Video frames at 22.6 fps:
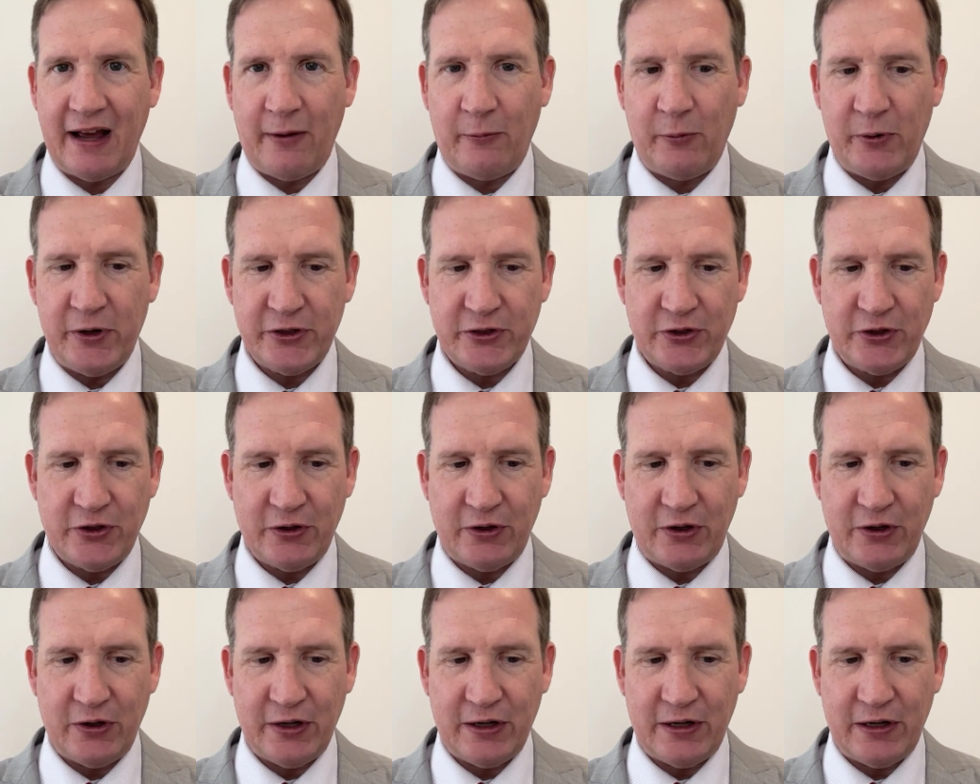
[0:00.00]
I wish
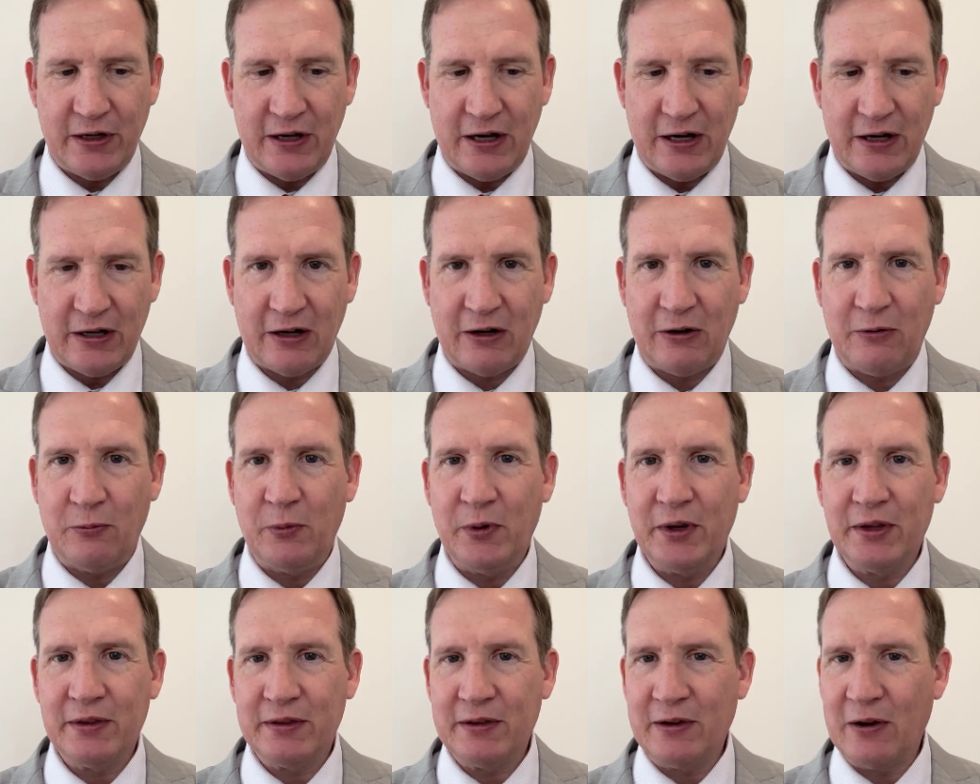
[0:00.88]
you good luck
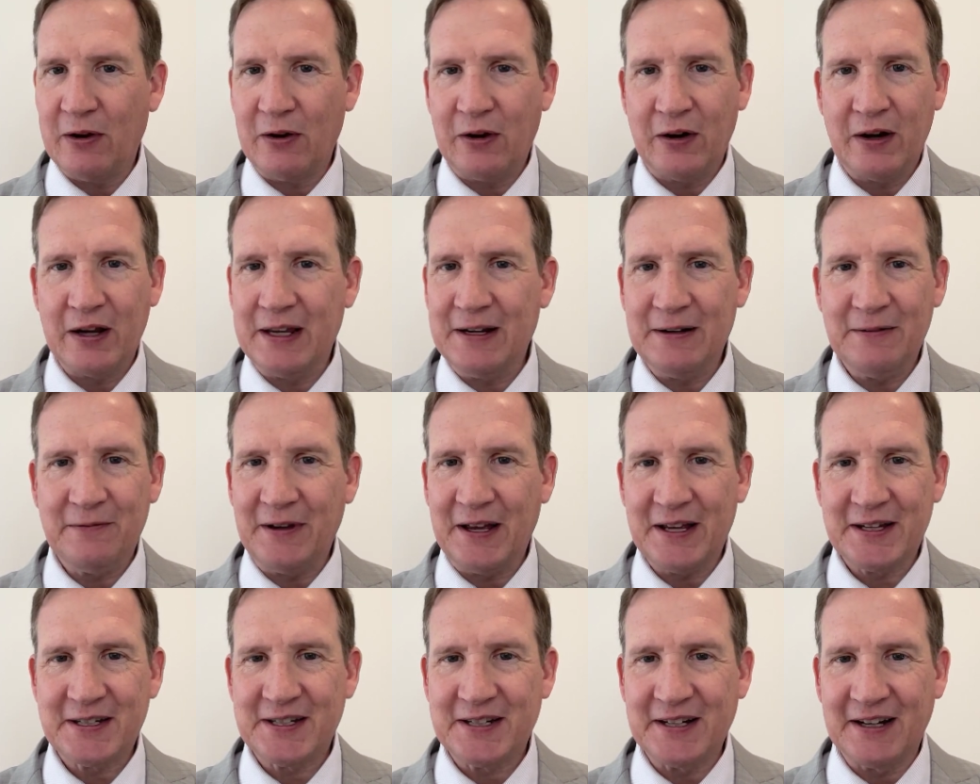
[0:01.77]
with your
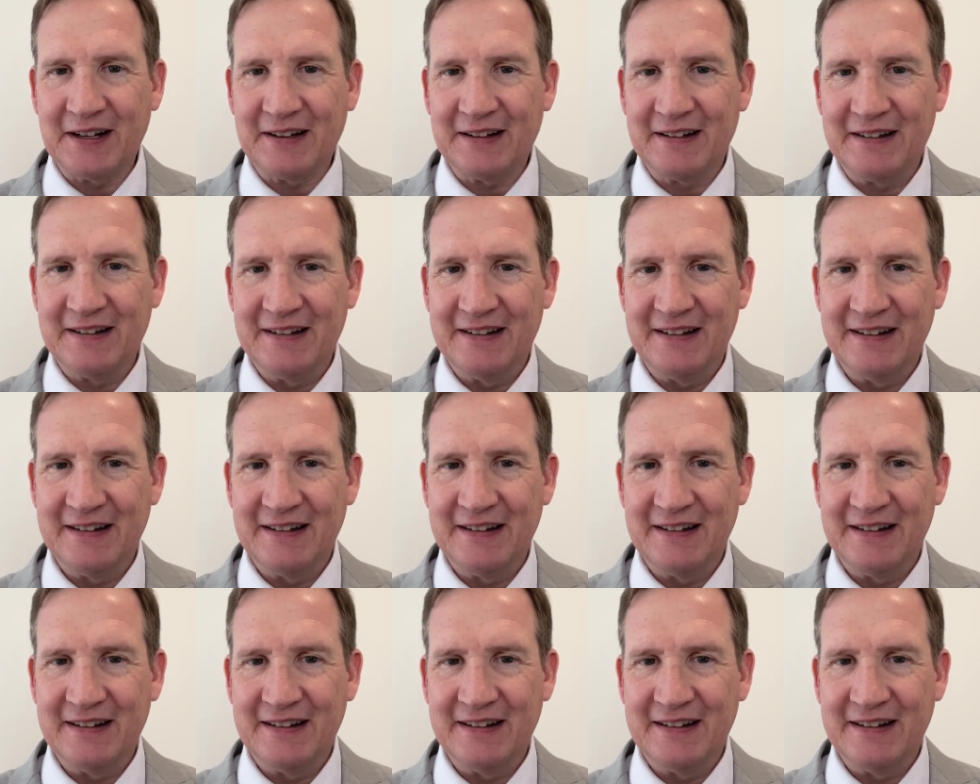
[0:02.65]
investing.